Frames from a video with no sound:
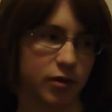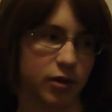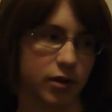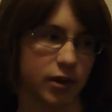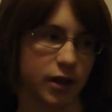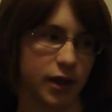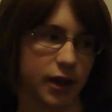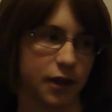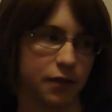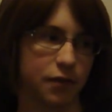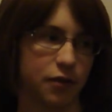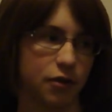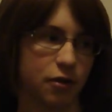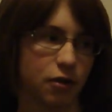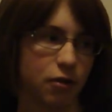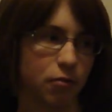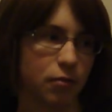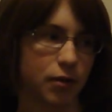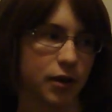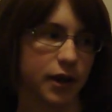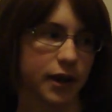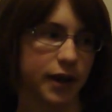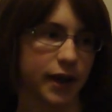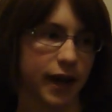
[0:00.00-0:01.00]
Like if you don't
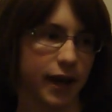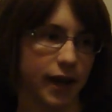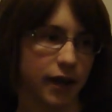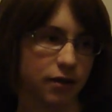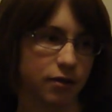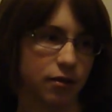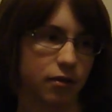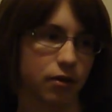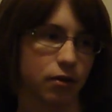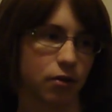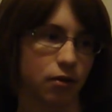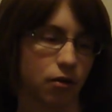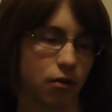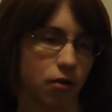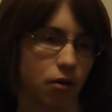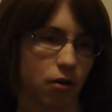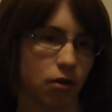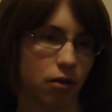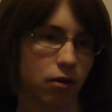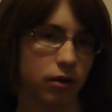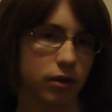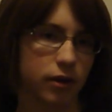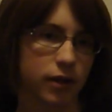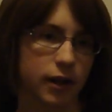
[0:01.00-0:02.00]
want to get into the
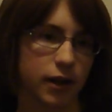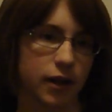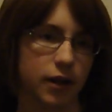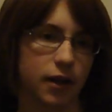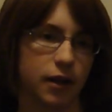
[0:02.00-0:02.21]
whole,